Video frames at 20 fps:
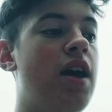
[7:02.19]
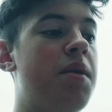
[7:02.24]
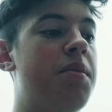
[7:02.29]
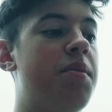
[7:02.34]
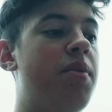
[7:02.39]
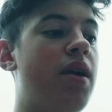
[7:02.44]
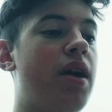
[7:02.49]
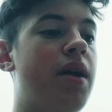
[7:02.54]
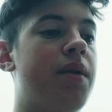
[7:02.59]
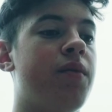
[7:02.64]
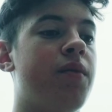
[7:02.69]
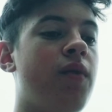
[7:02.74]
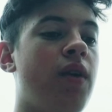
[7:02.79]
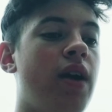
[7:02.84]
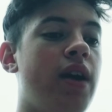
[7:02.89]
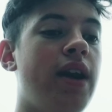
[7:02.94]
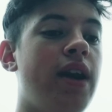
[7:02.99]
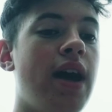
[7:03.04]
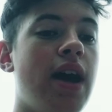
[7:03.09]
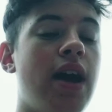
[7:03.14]
But
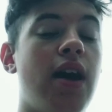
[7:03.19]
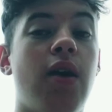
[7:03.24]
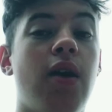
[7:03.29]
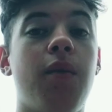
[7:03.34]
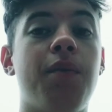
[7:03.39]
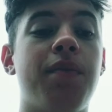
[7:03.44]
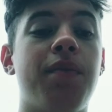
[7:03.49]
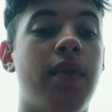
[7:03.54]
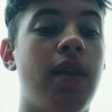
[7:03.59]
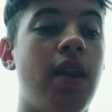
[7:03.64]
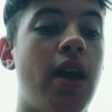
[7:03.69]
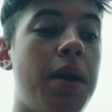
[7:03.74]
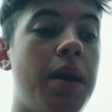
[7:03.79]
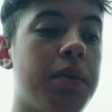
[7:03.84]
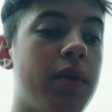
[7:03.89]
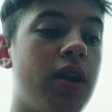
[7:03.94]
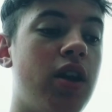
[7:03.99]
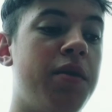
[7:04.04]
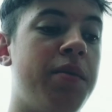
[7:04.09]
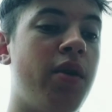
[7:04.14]
right now, I'm
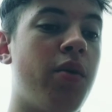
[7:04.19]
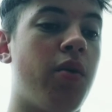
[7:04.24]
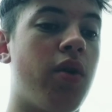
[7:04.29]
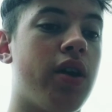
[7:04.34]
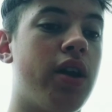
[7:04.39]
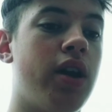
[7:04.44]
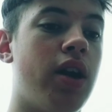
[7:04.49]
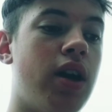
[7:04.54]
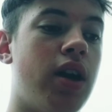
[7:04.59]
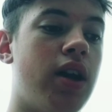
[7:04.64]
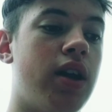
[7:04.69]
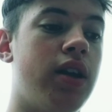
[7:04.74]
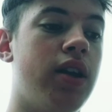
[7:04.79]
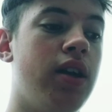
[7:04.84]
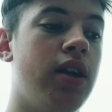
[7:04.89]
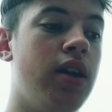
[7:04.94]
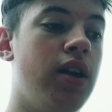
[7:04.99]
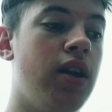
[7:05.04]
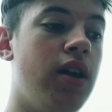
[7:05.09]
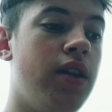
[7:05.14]
gonna be working on
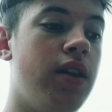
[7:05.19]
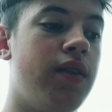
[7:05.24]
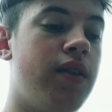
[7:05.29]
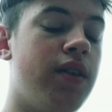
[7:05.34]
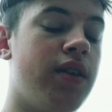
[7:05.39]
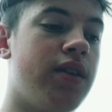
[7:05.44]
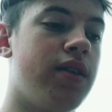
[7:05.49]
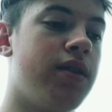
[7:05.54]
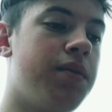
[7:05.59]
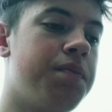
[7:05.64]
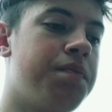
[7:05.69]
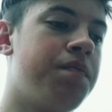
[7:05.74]
the